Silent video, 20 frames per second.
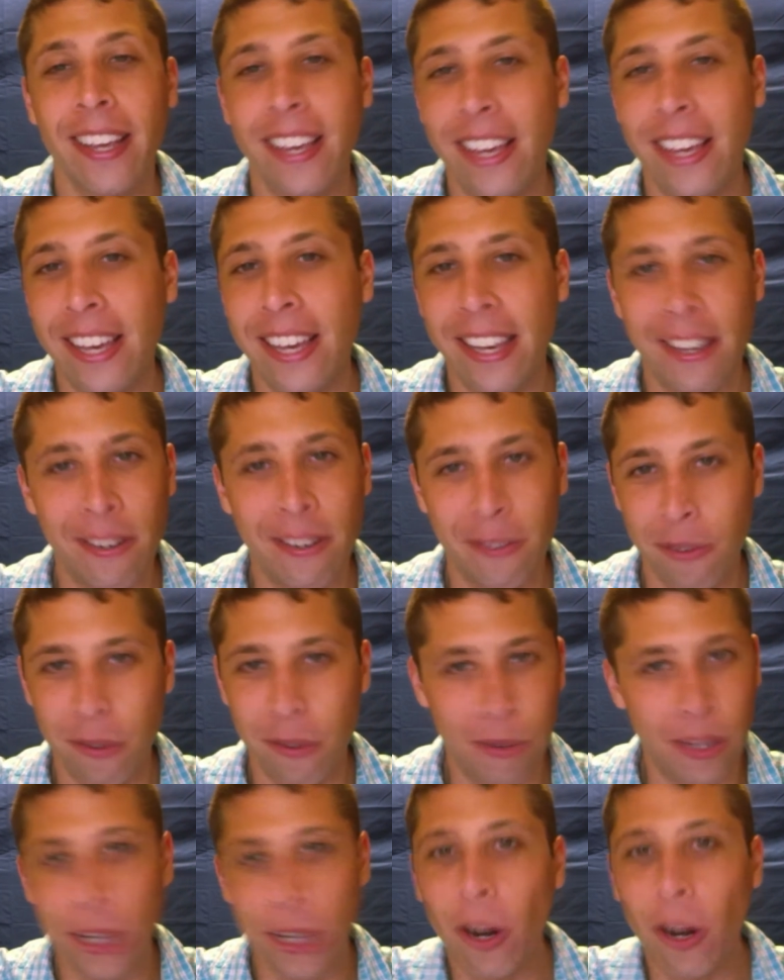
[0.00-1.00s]
it,
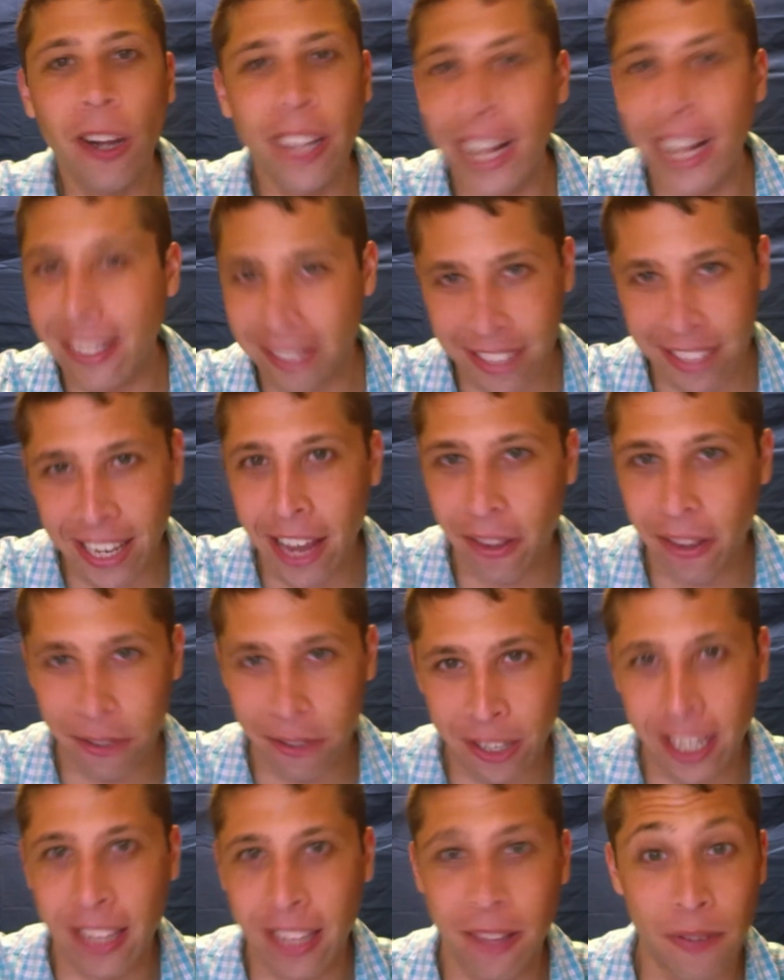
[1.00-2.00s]
it all adds together to
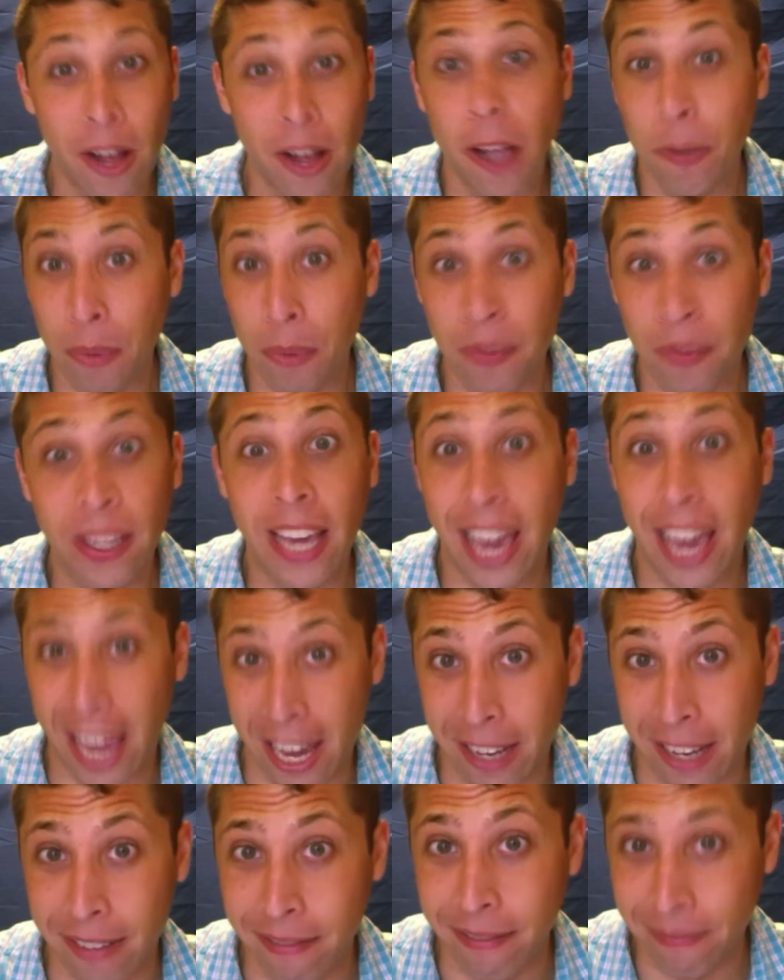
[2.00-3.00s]
get the volume of the
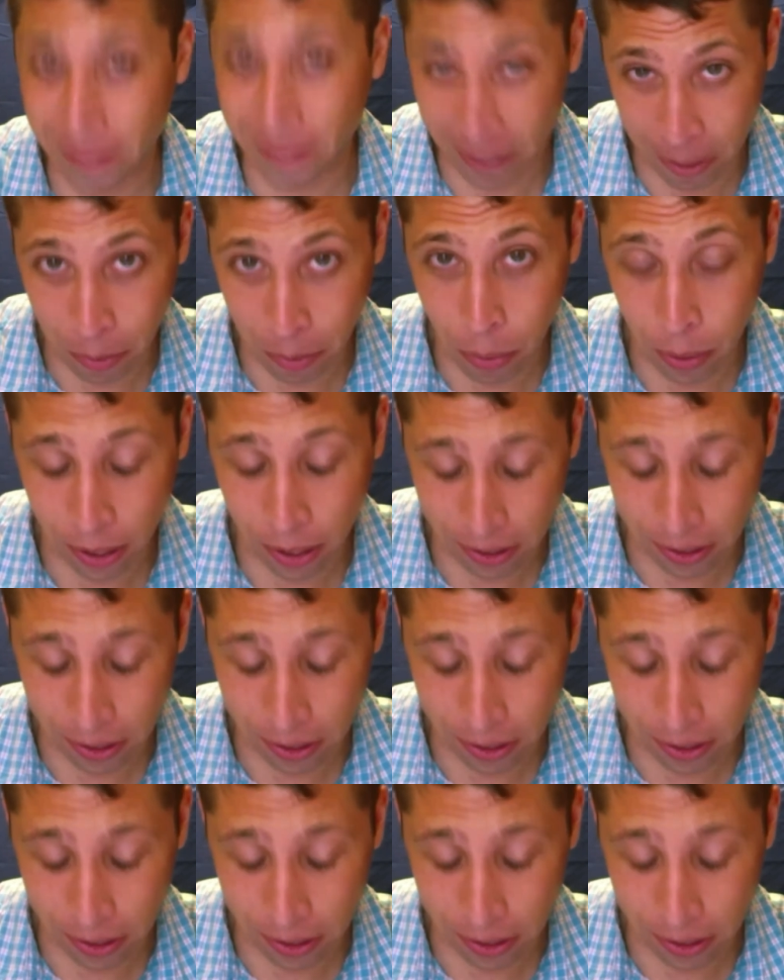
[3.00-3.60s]
can, is the point.